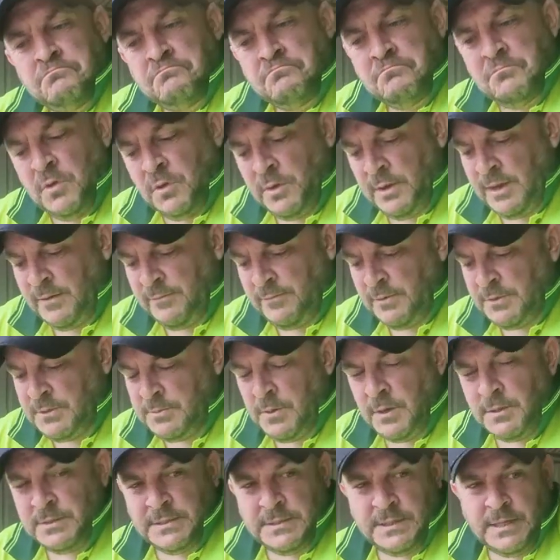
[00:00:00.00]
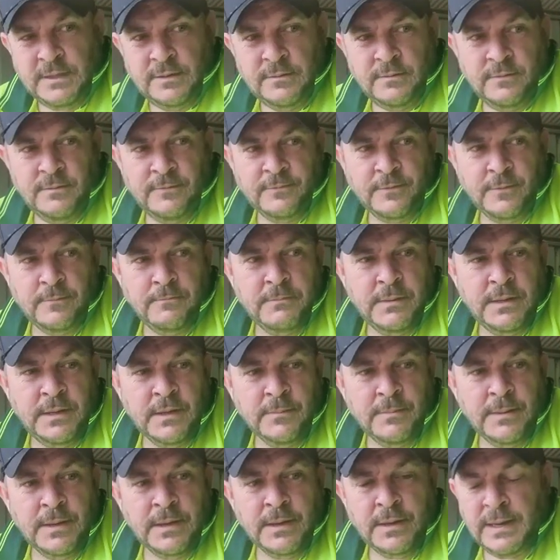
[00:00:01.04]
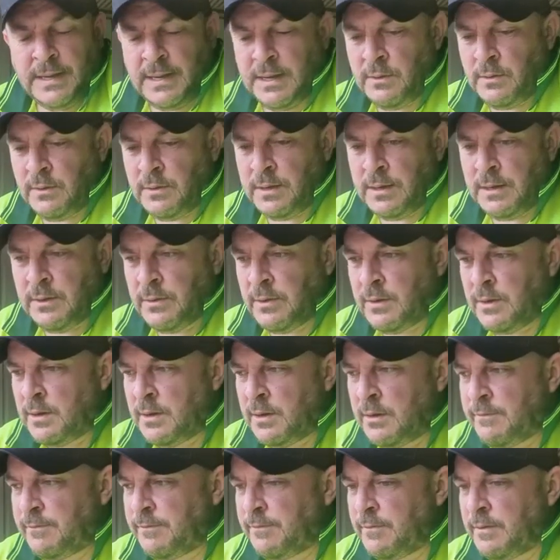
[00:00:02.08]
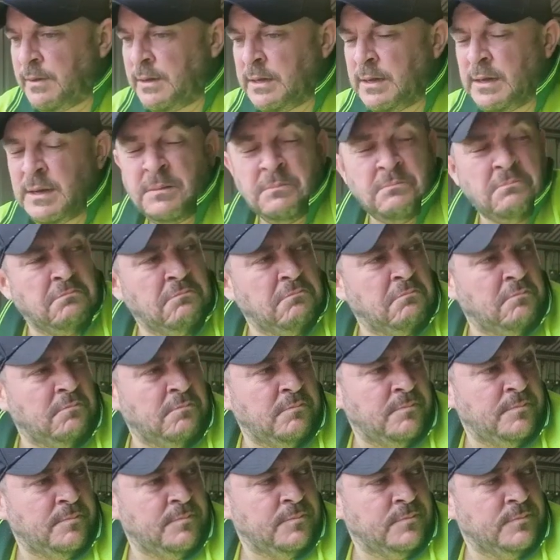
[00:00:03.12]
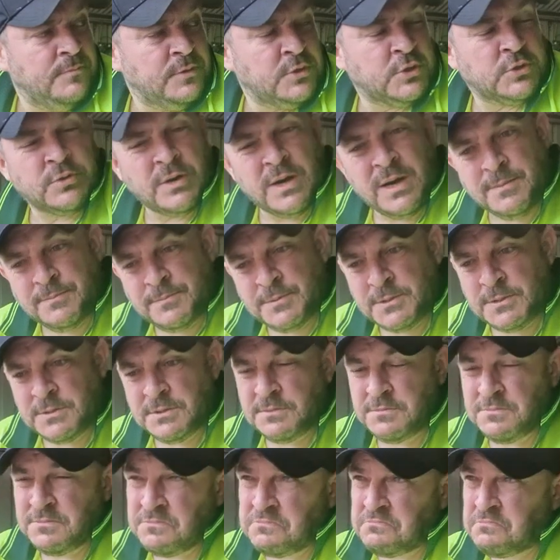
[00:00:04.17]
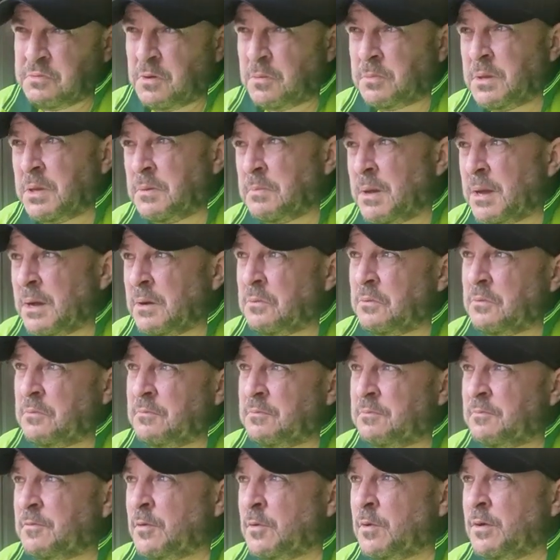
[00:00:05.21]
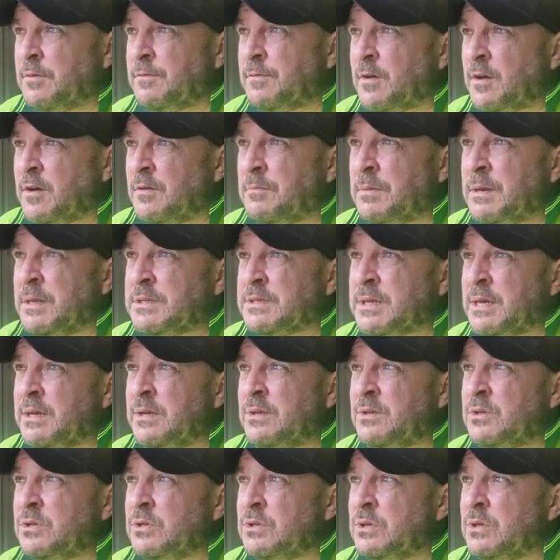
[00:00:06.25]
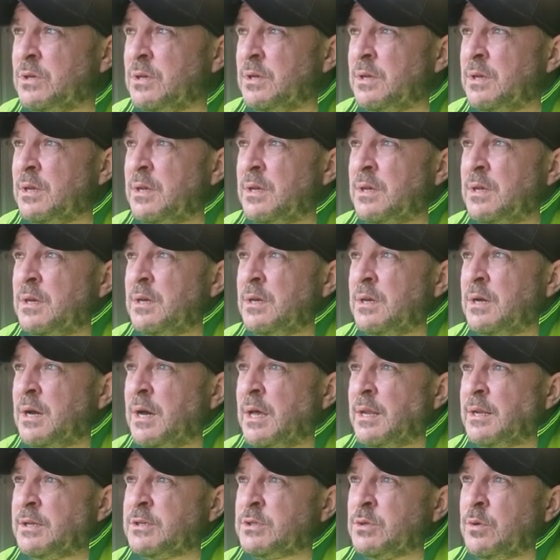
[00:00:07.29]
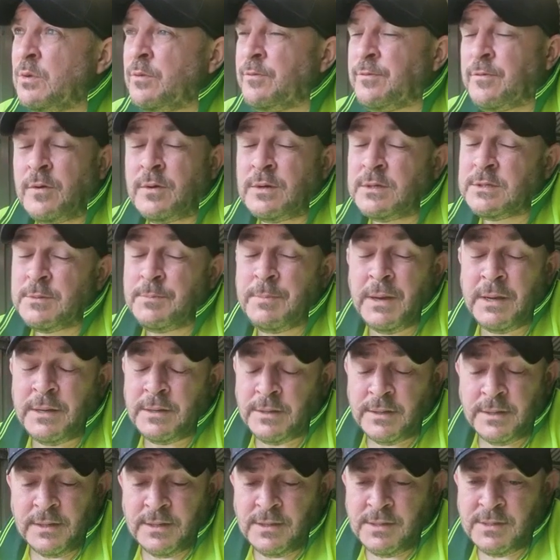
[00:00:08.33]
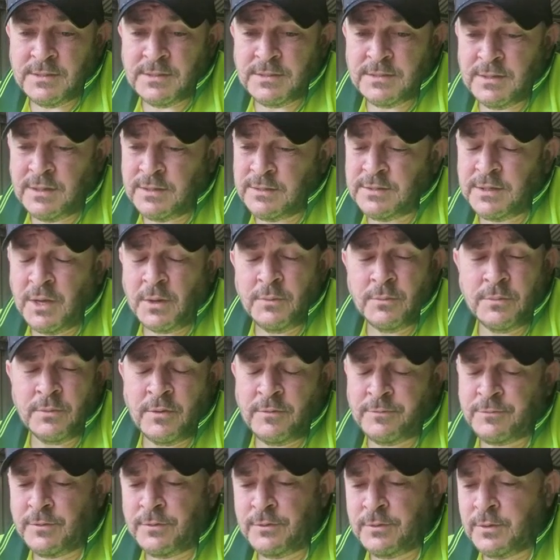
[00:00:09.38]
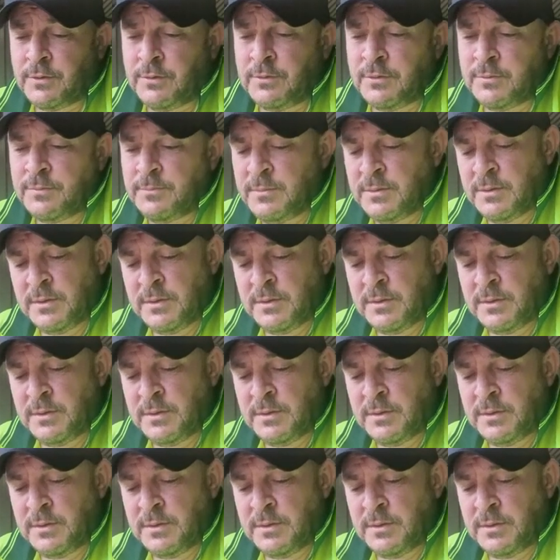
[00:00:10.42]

on average, I'd say for me, about an hour and a half. Straps probably about 45 minutes each, and a sword frog is a pain in the ass. I don't often do them,